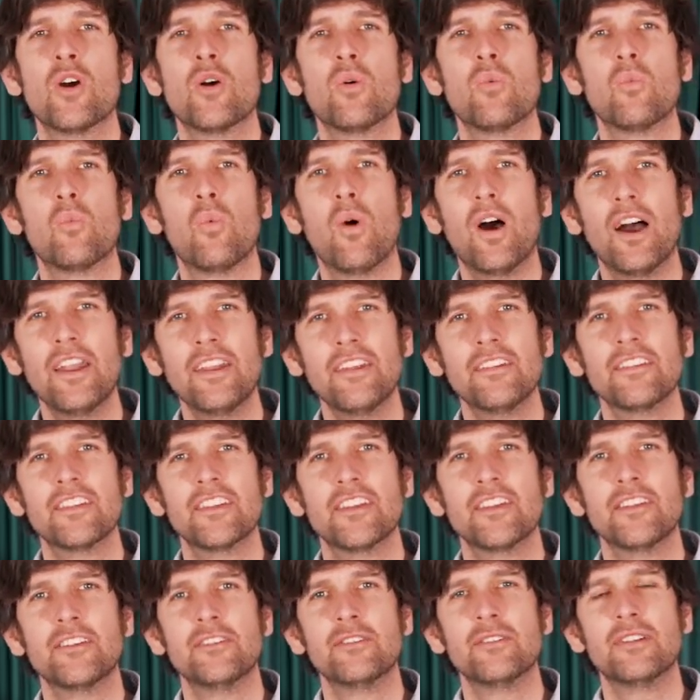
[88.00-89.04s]
why don't
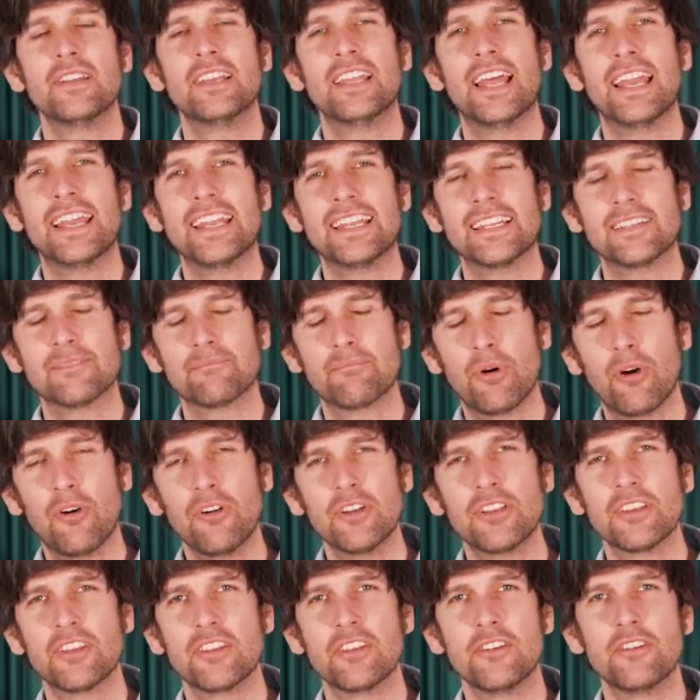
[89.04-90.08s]
you let it
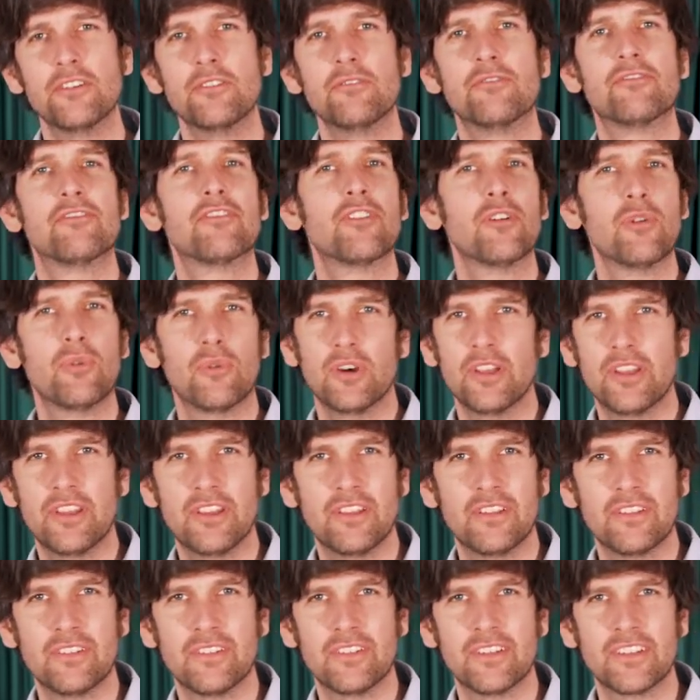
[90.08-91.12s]
point you forward?
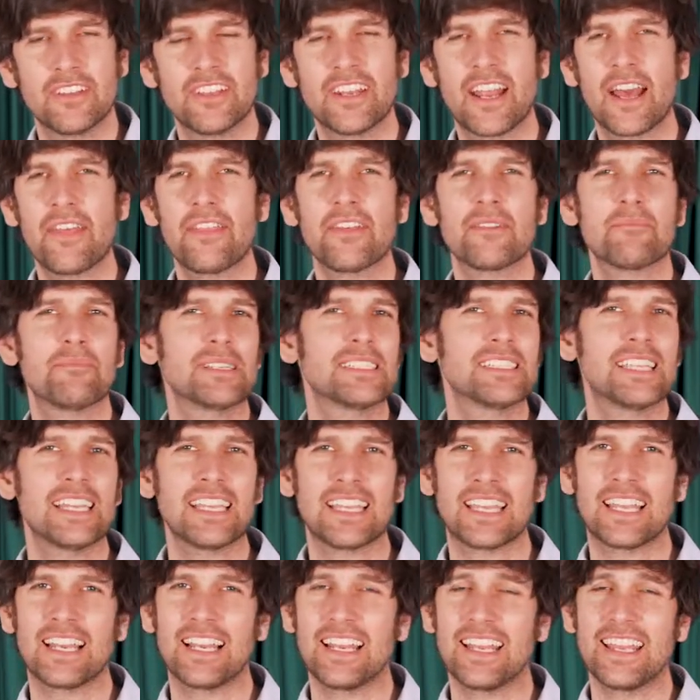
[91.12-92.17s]
You know, I think
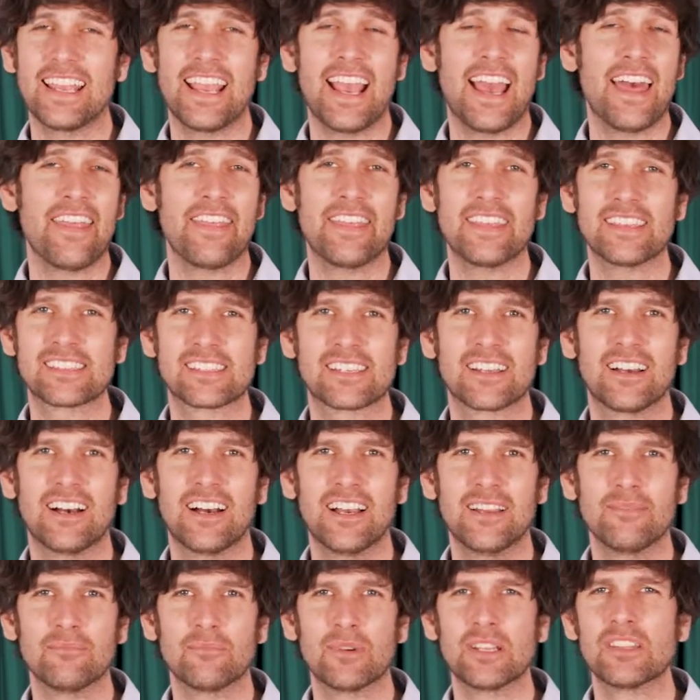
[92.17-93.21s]
particularly at this
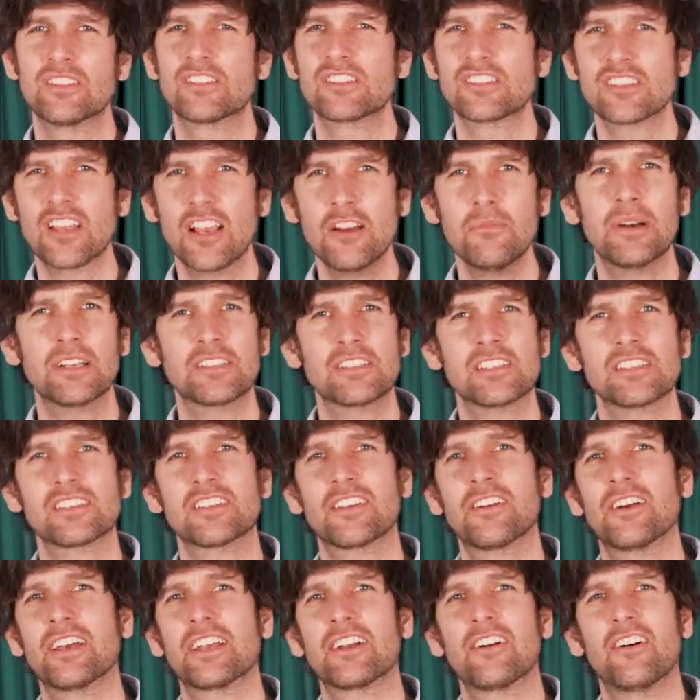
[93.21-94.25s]
time when so much is
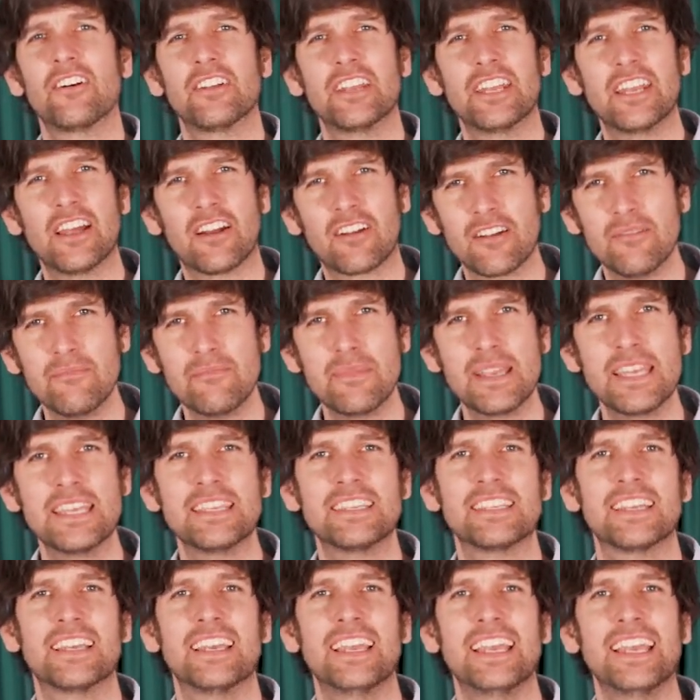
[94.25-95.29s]
going on in our
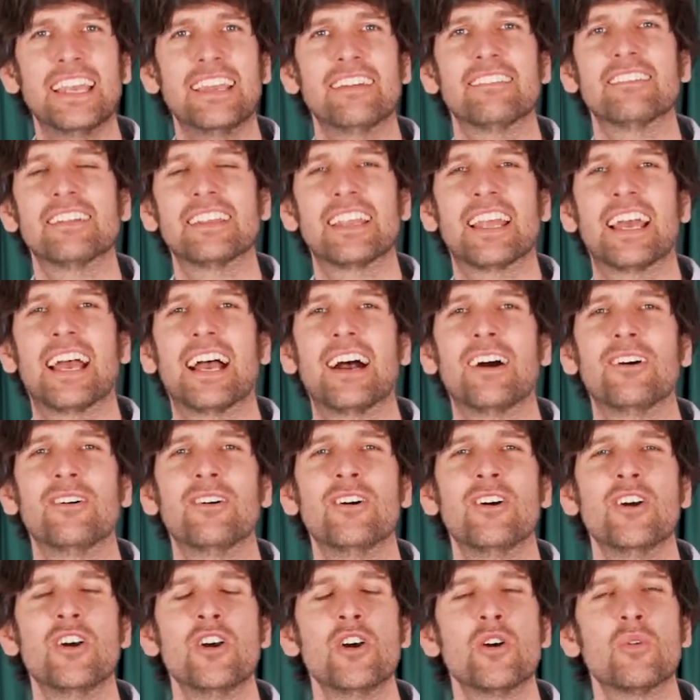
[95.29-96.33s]
immediate here and now,
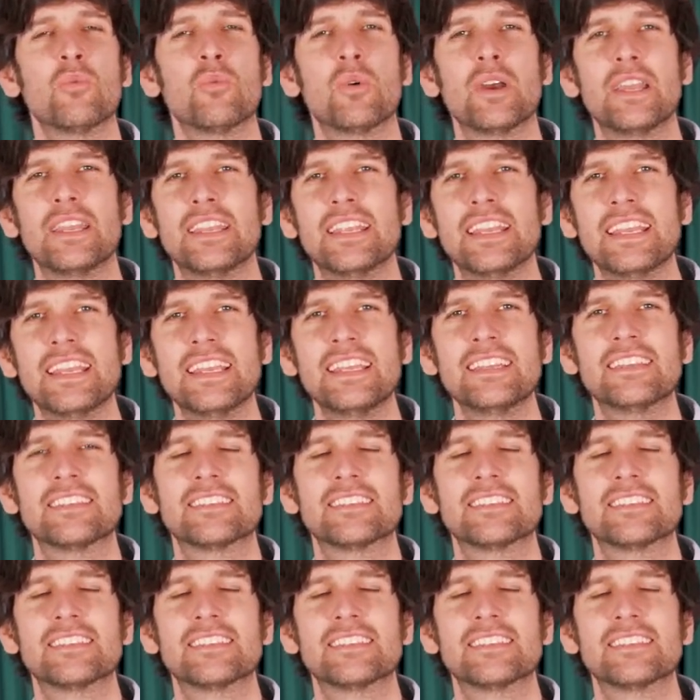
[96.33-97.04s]
we need